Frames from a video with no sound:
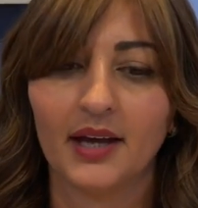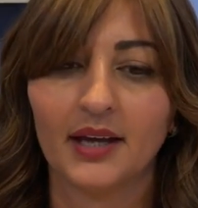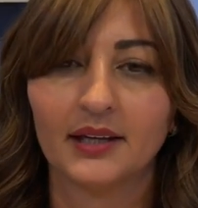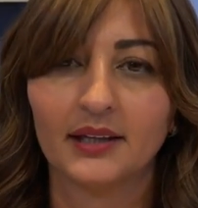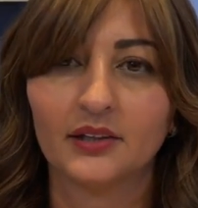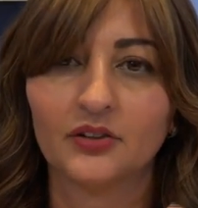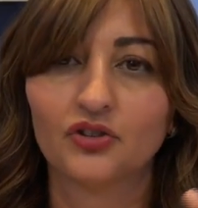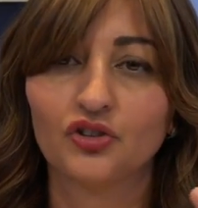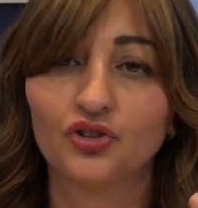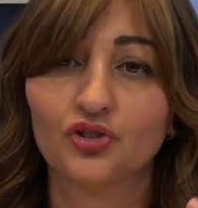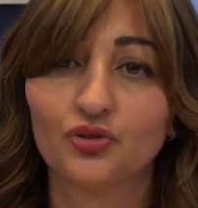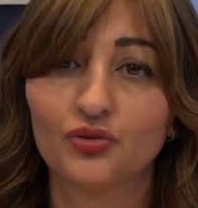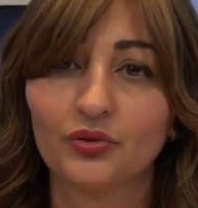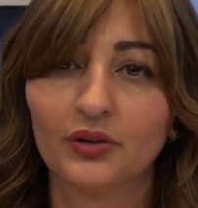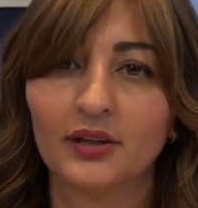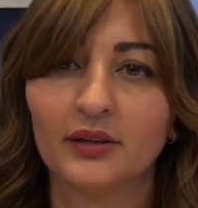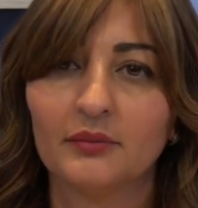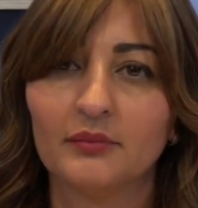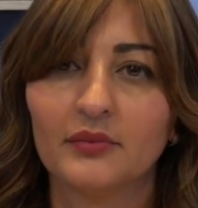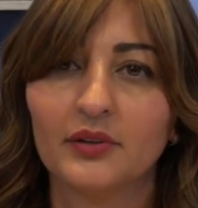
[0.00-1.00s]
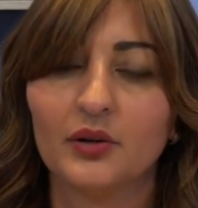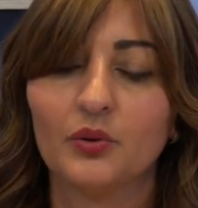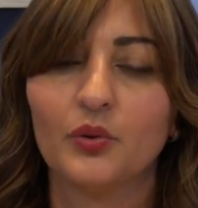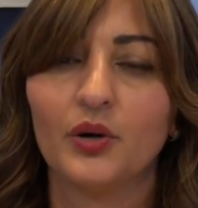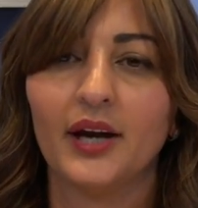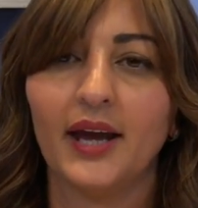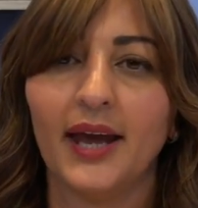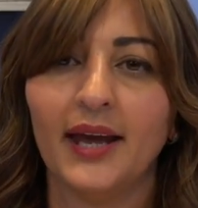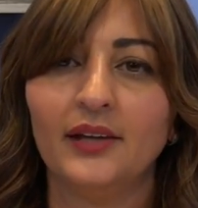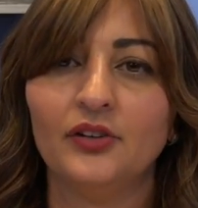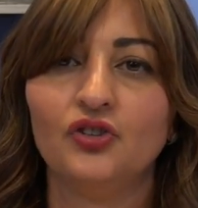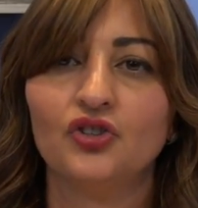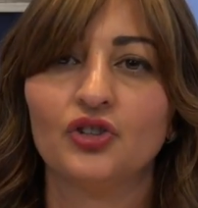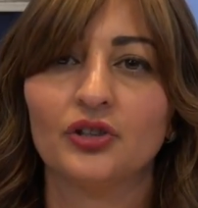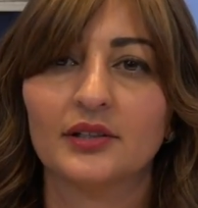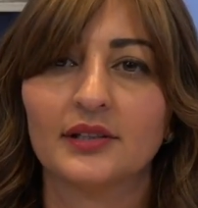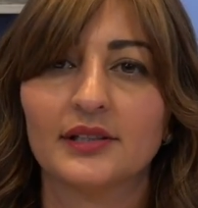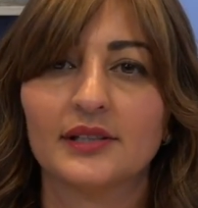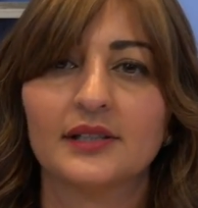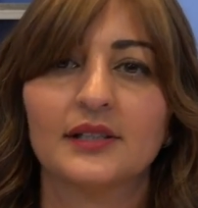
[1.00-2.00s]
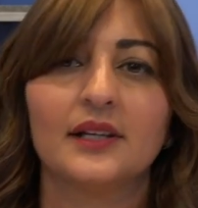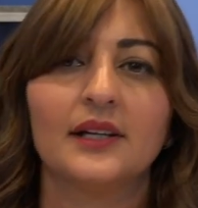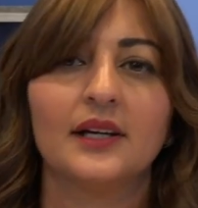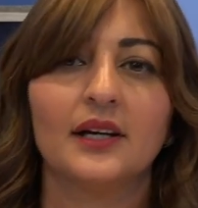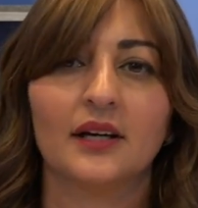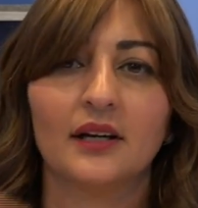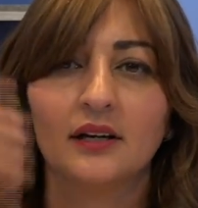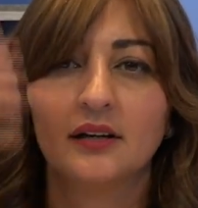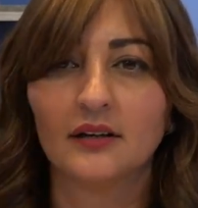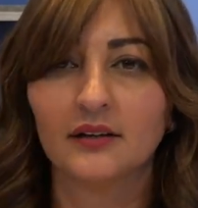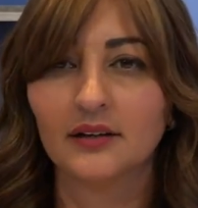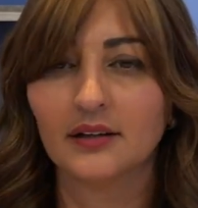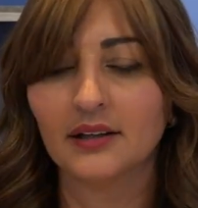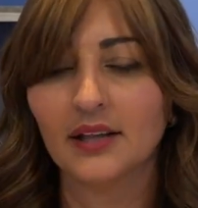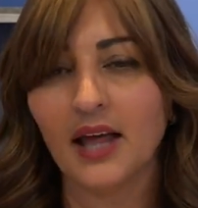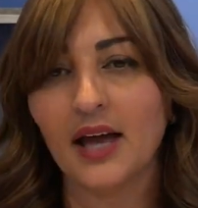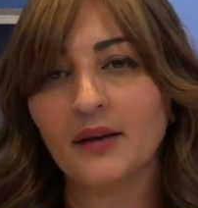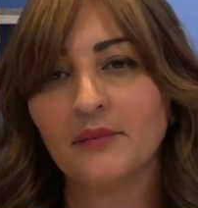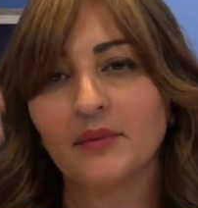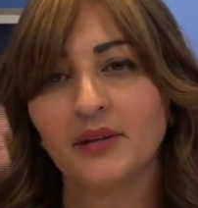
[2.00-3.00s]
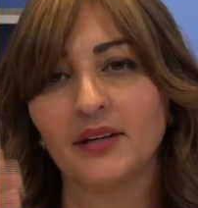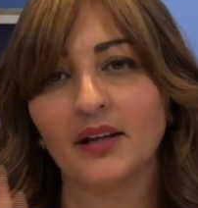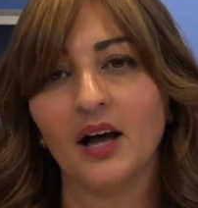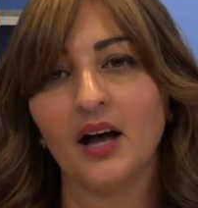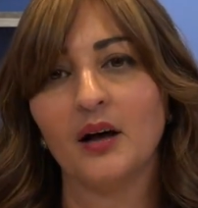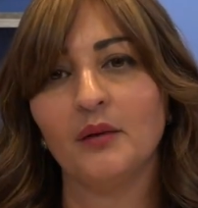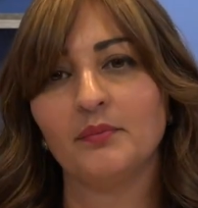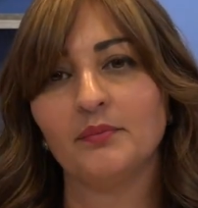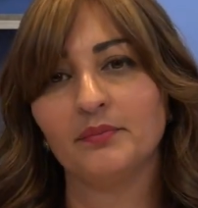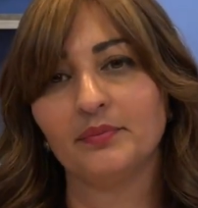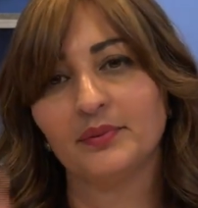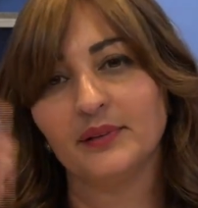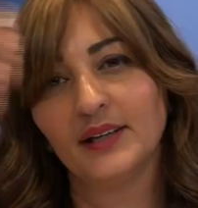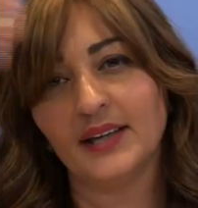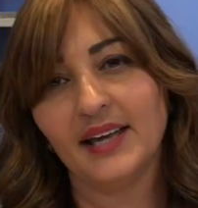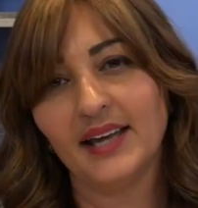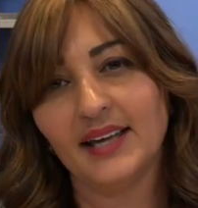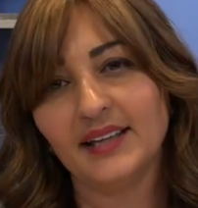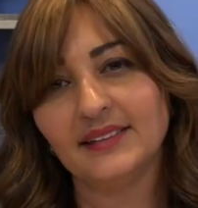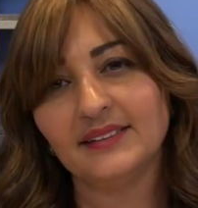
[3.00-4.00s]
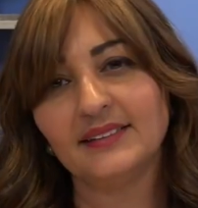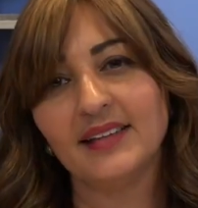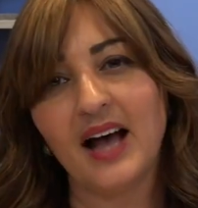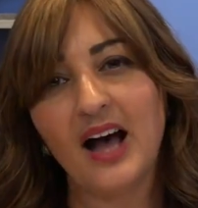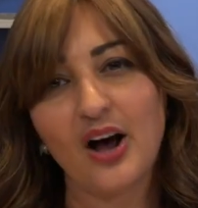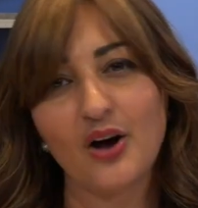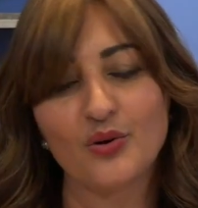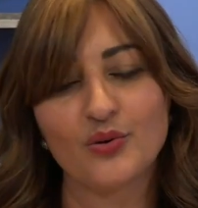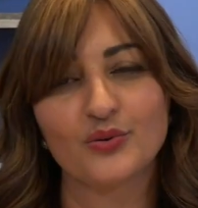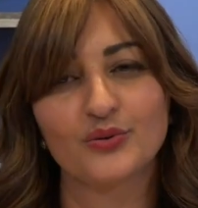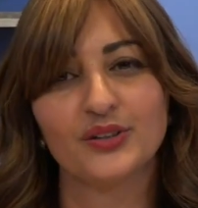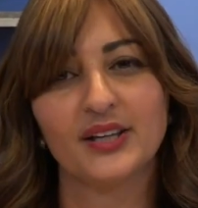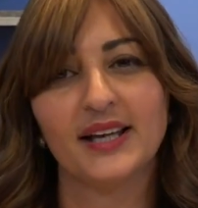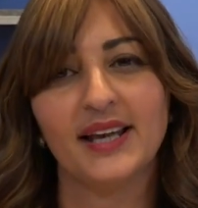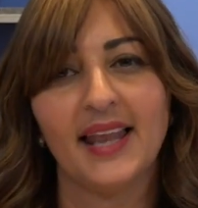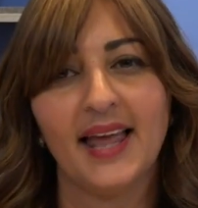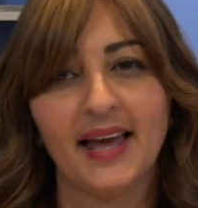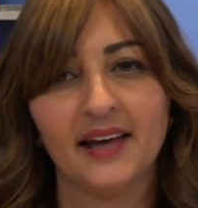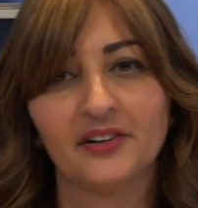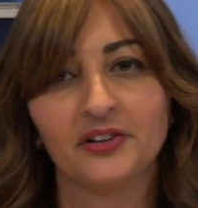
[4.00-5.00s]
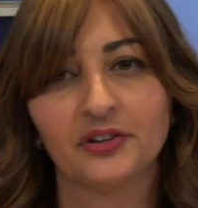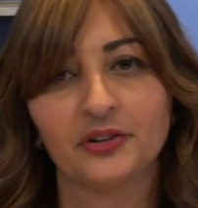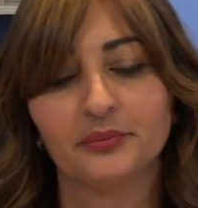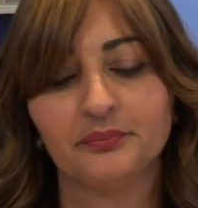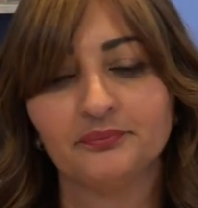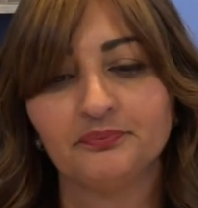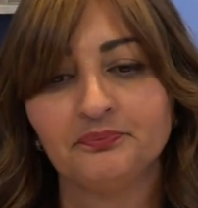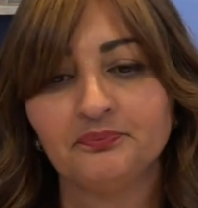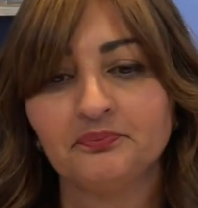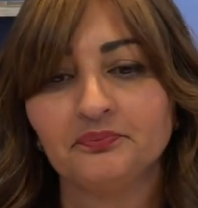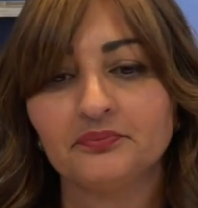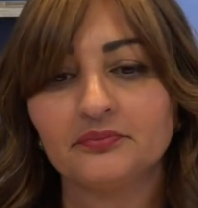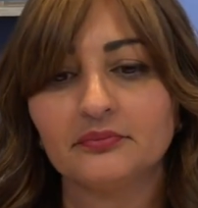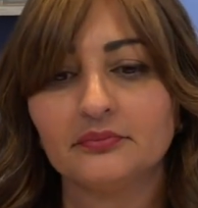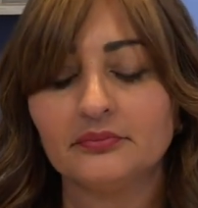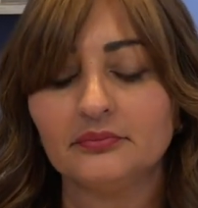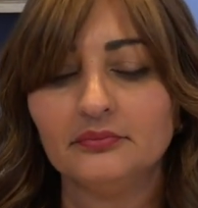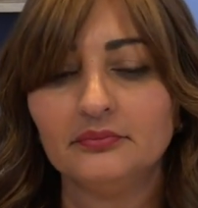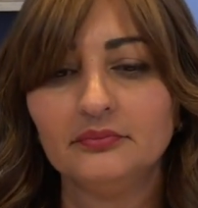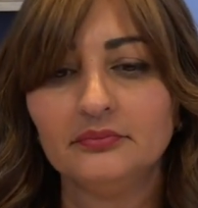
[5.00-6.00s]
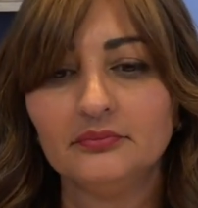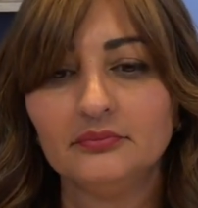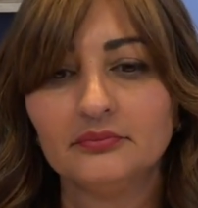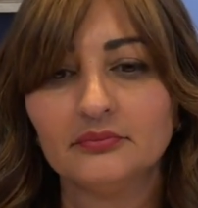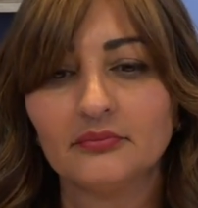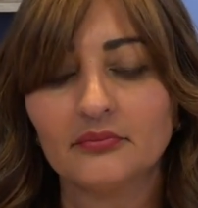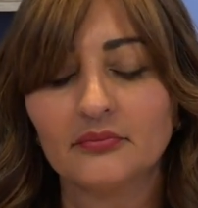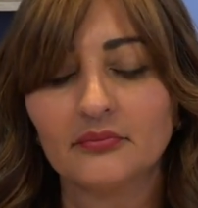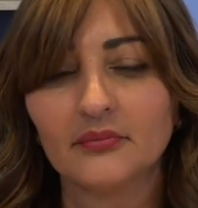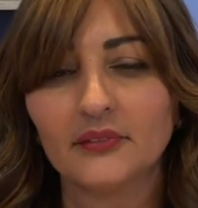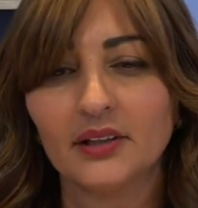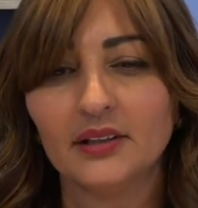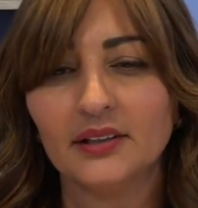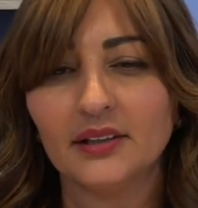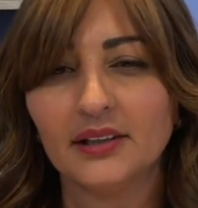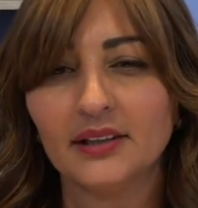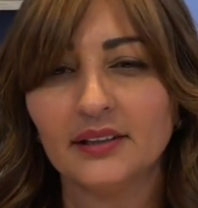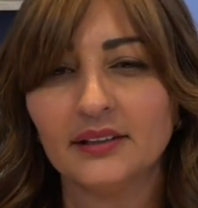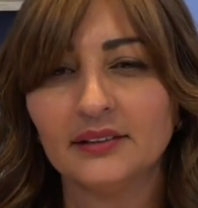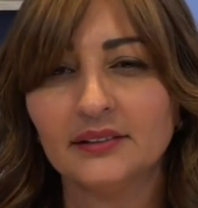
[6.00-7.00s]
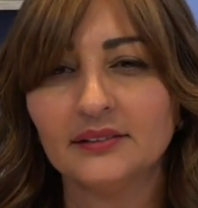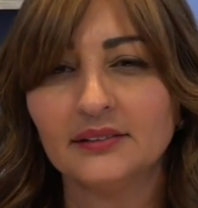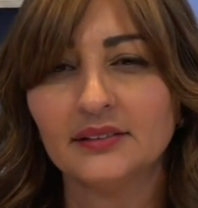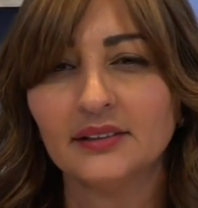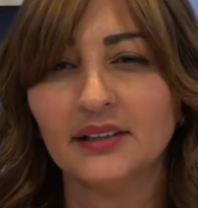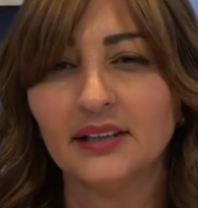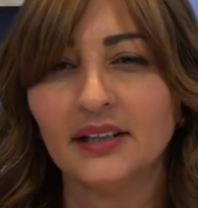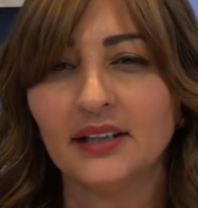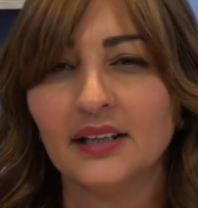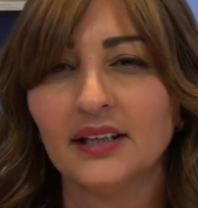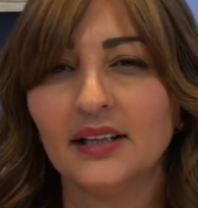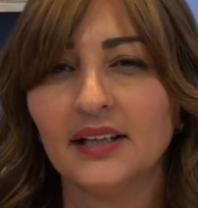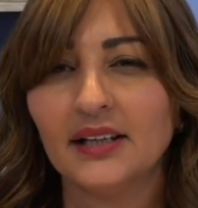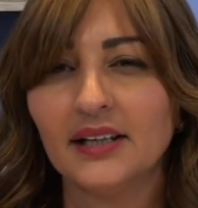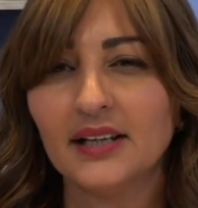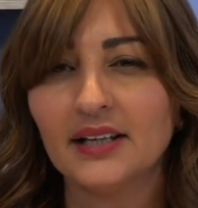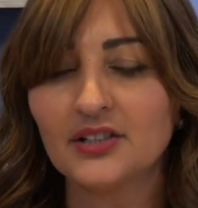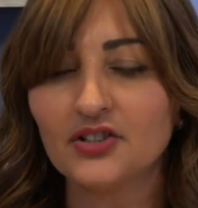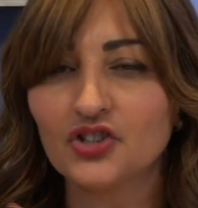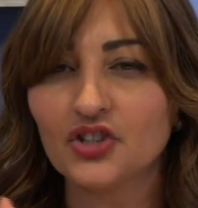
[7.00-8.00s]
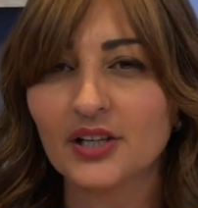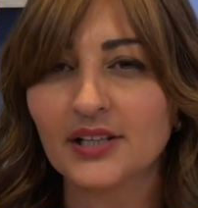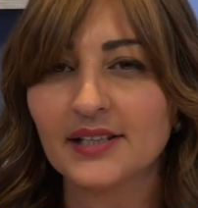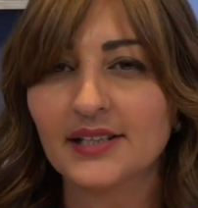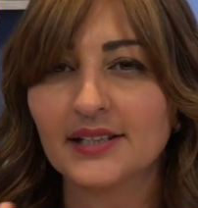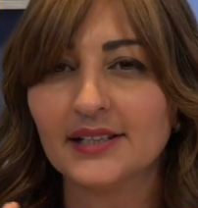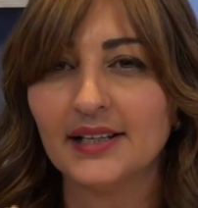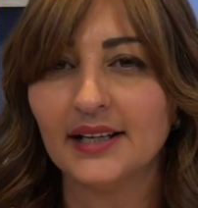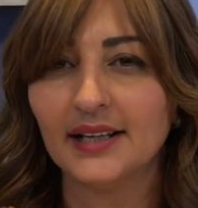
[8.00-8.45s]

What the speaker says: And in the dream there were angels climbing up and down the ladder. And the